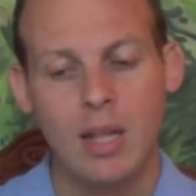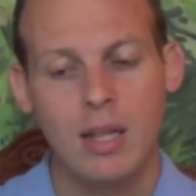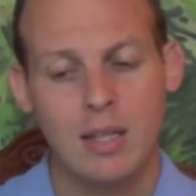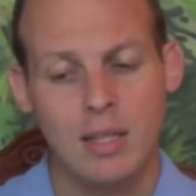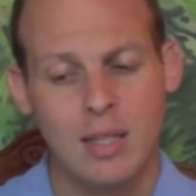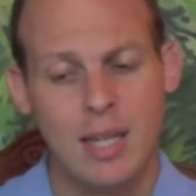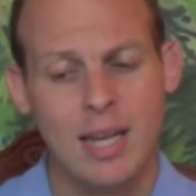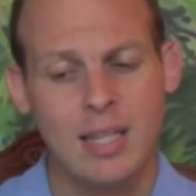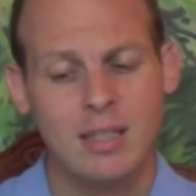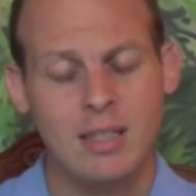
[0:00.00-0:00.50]

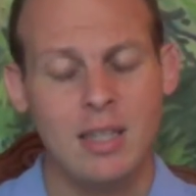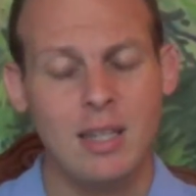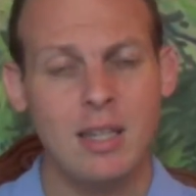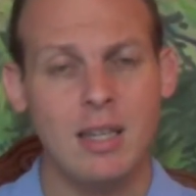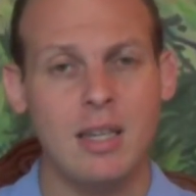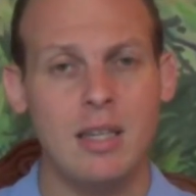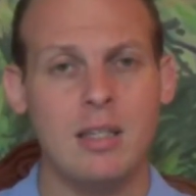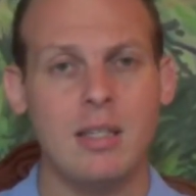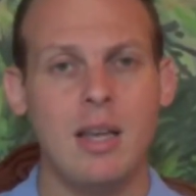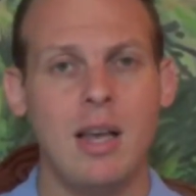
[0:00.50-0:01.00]
The next thing
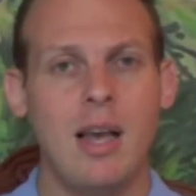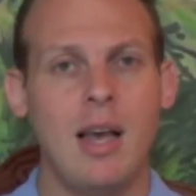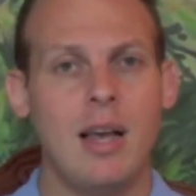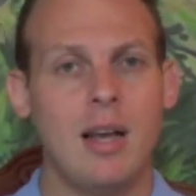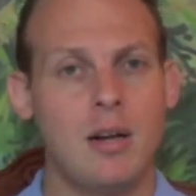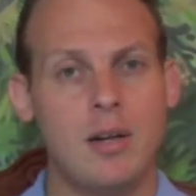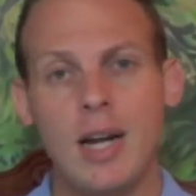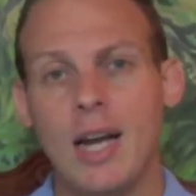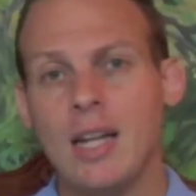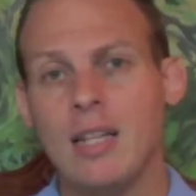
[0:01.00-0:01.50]
is
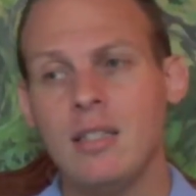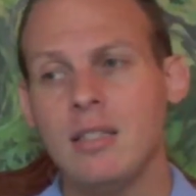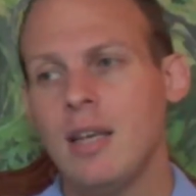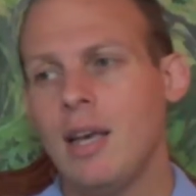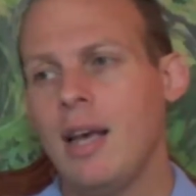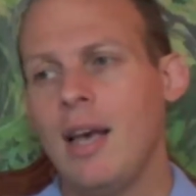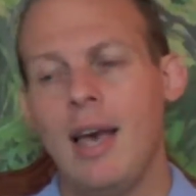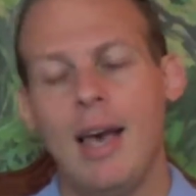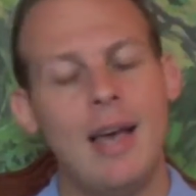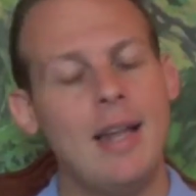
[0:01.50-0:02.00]
grants,
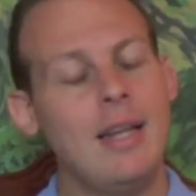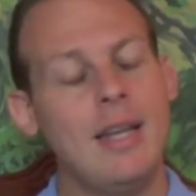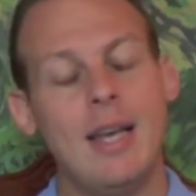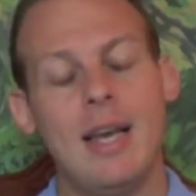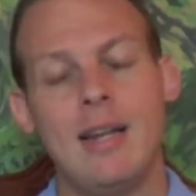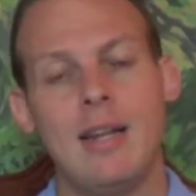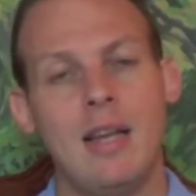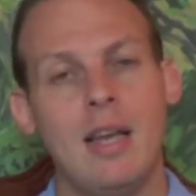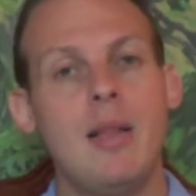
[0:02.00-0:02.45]
and again,